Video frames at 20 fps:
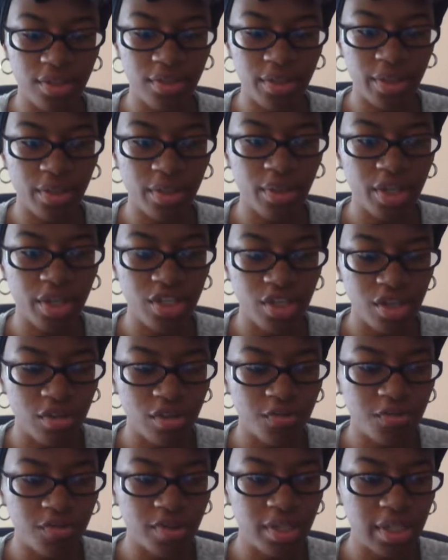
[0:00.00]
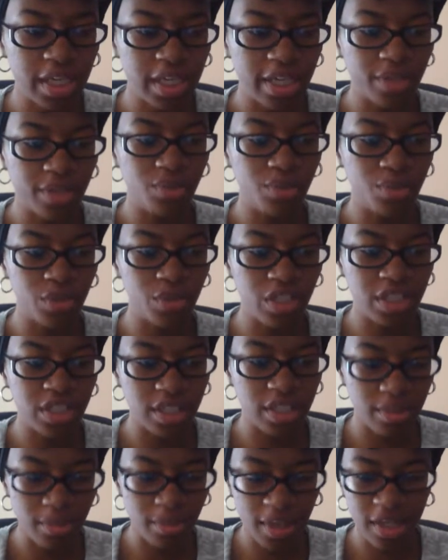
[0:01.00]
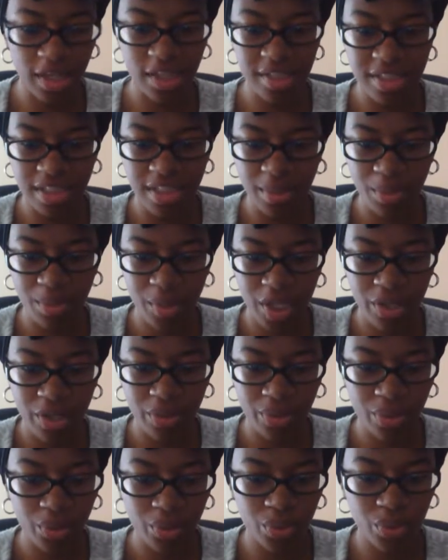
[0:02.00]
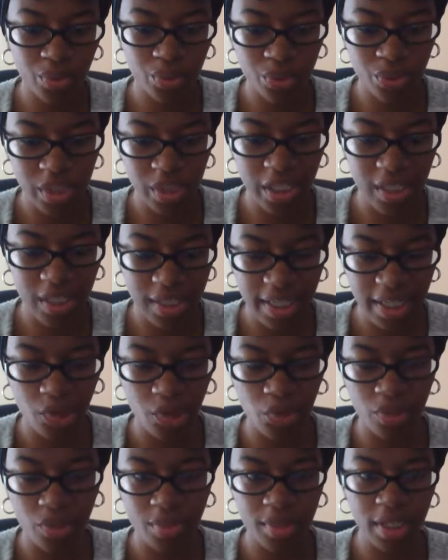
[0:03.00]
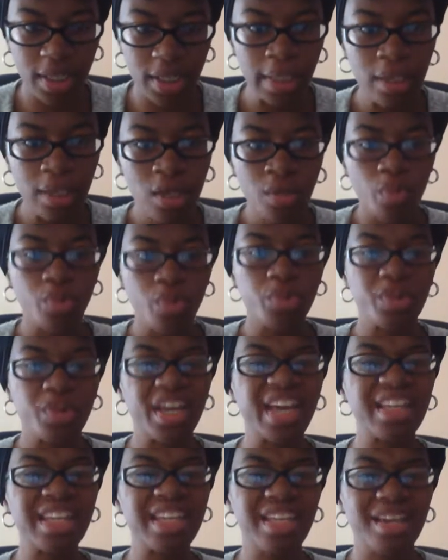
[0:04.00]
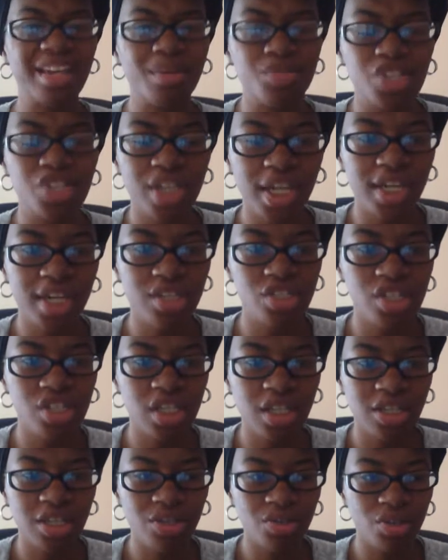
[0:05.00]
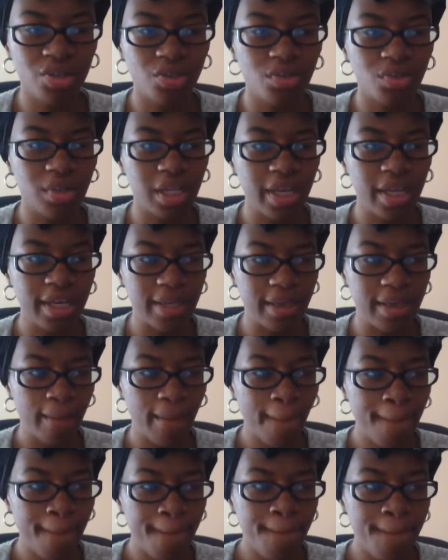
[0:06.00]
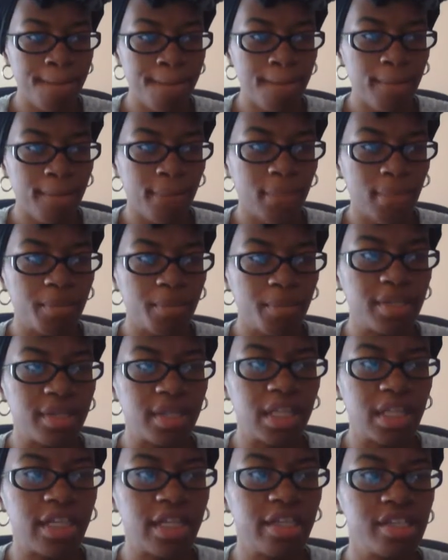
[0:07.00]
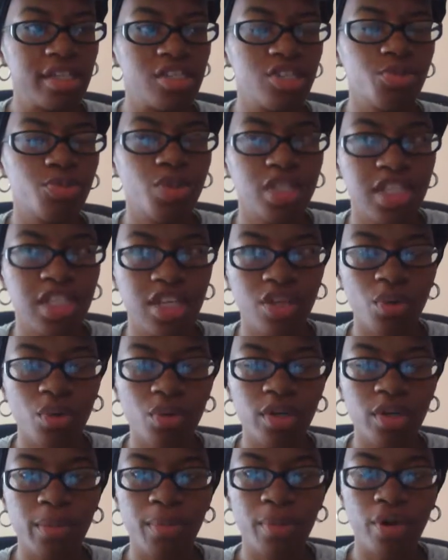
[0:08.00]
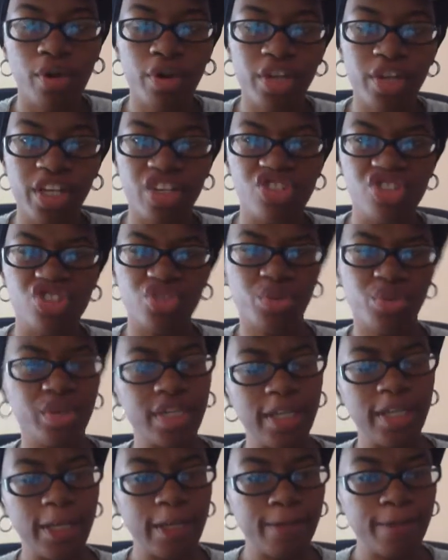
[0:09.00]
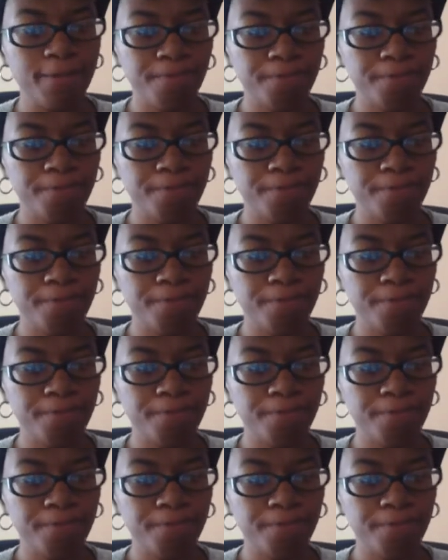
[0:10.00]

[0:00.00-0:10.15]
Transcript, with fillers: you know? And you're going to feel like, ooh, you think you're better than someone, or ooh, you're looking down on me. When in reality, I'm changing and you don't like it. But the thing is, just because I don't want to party and drink,